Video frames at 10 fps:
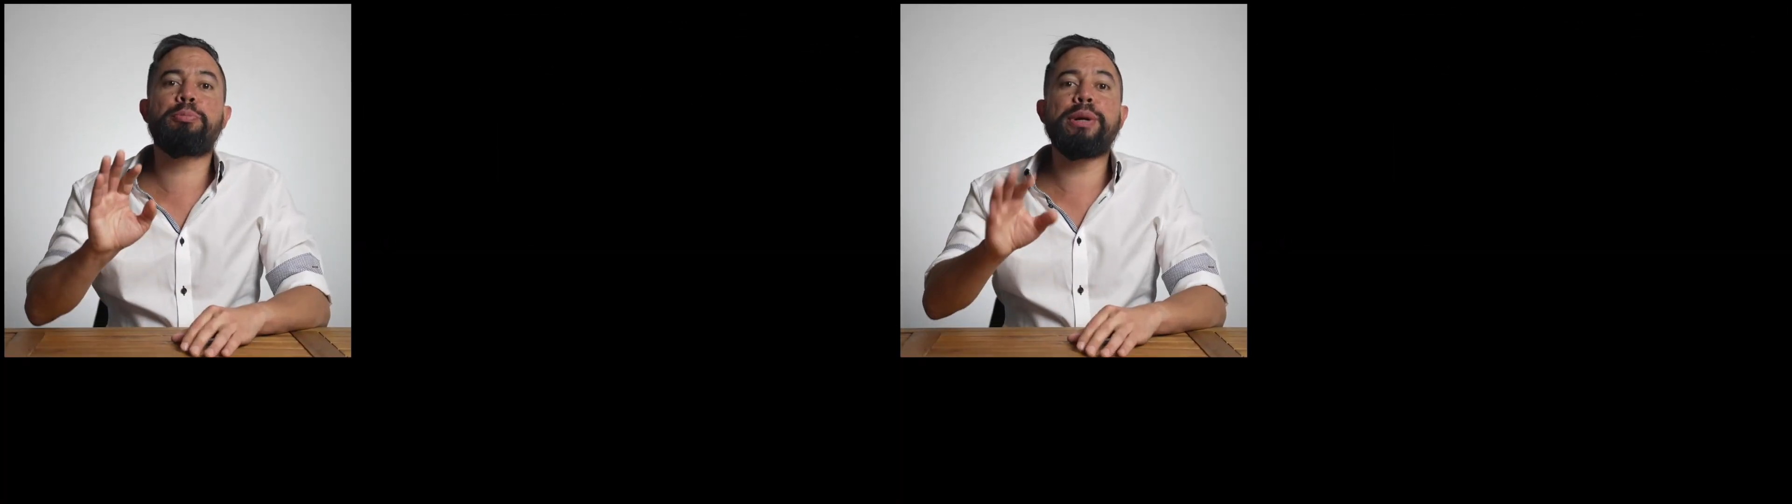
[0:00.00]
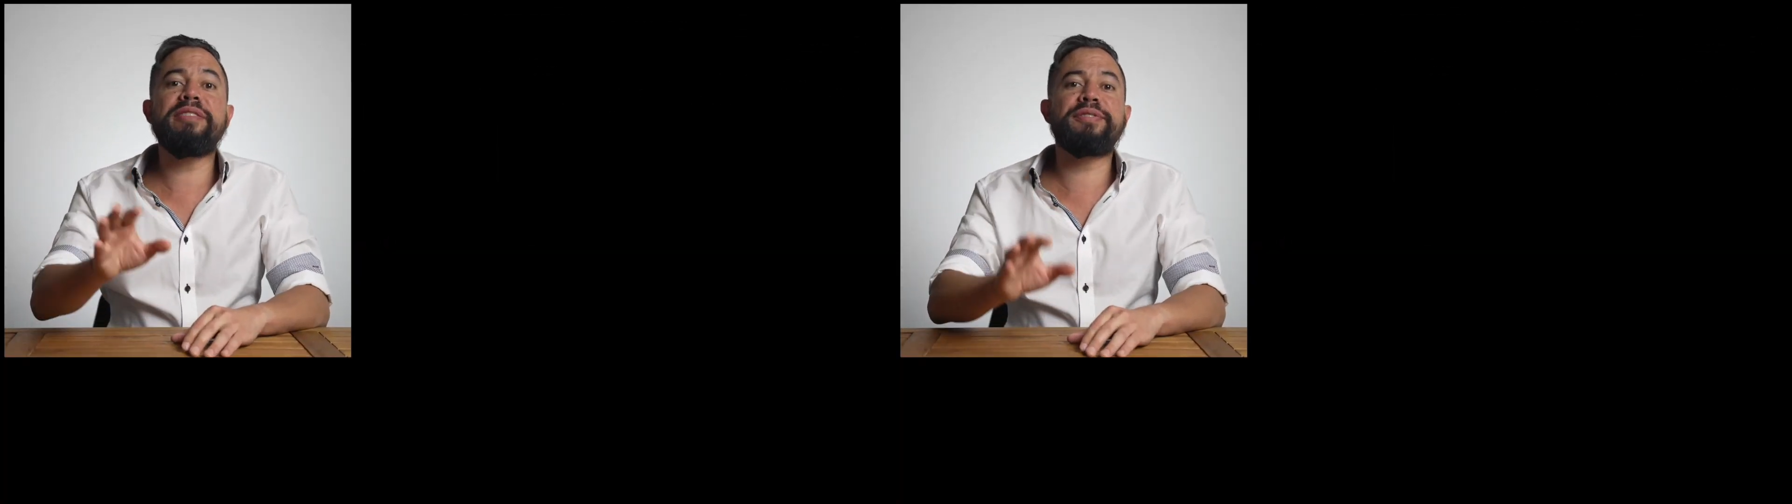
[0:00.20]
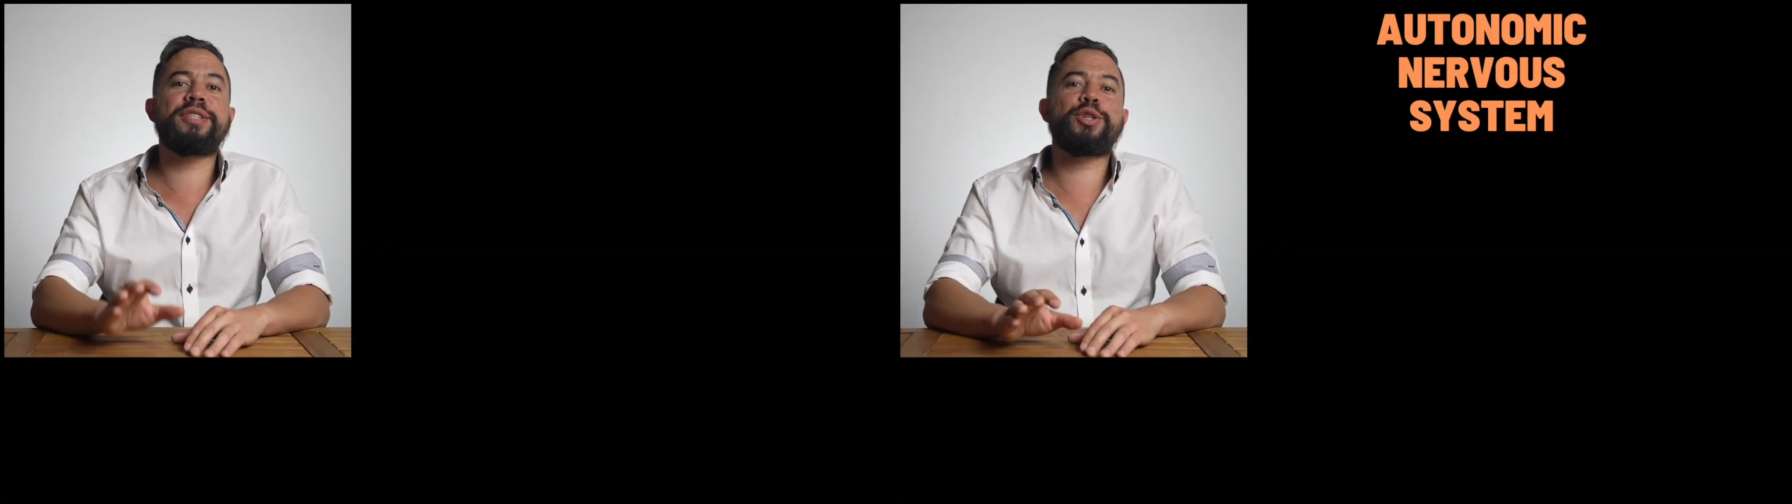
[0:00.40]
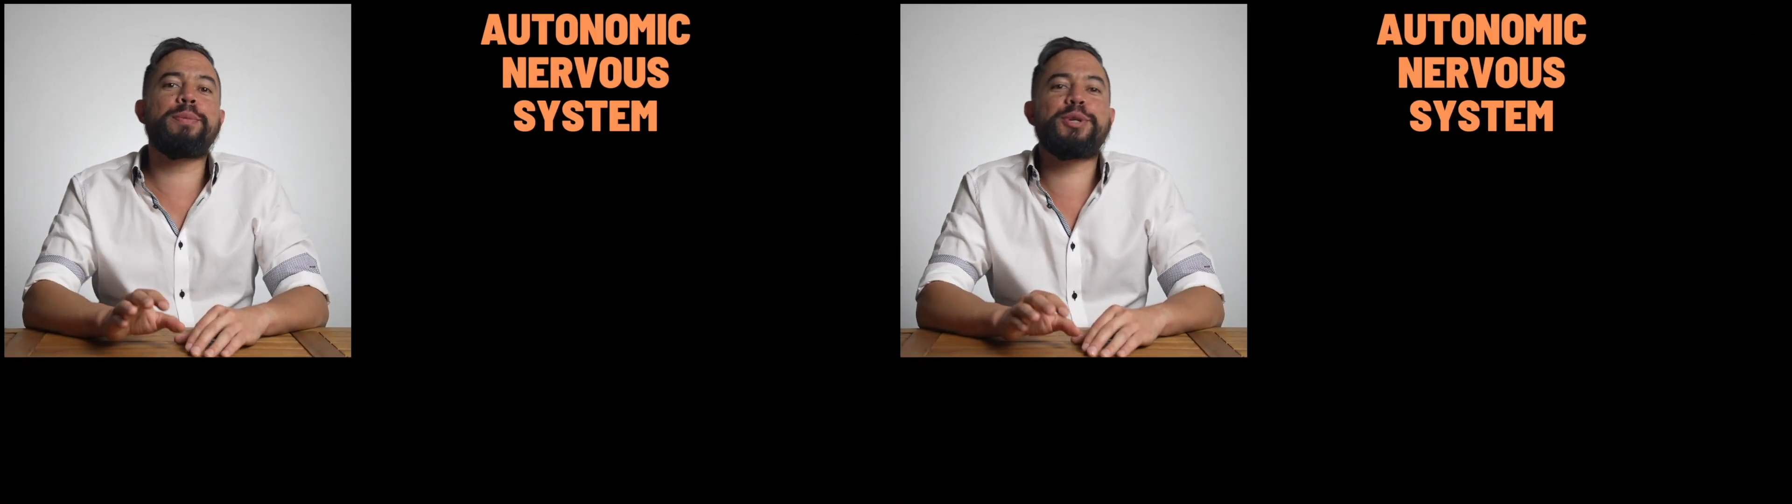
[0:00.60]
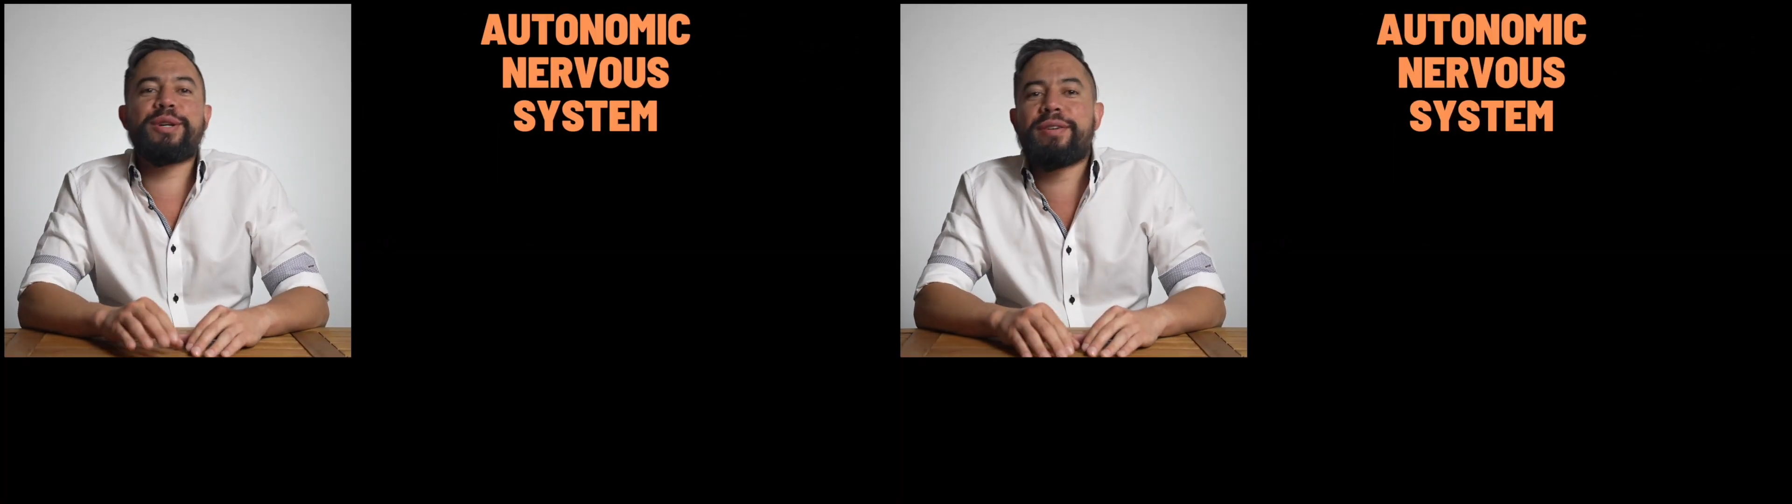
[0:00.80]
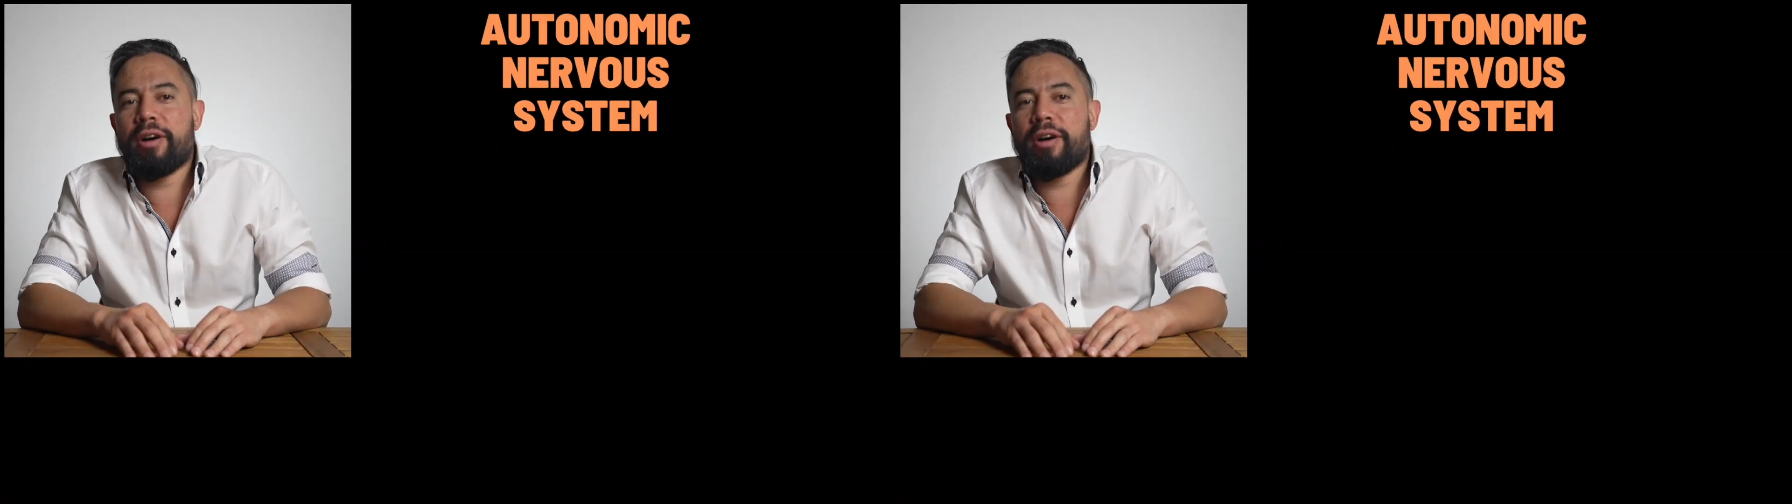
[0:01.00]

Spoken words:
brief description